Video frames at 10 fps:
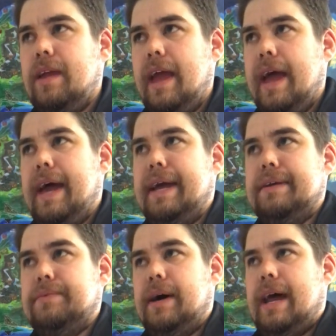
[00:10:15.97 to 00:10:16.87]

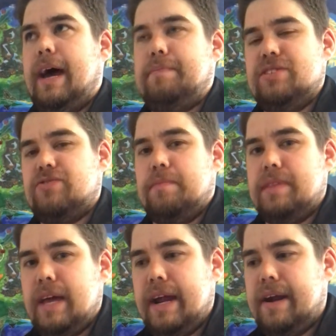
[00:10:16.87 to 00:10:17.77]
And what happens from
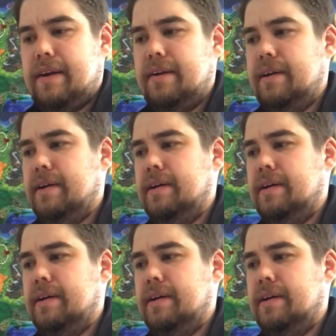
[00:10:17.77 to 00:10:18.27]
there?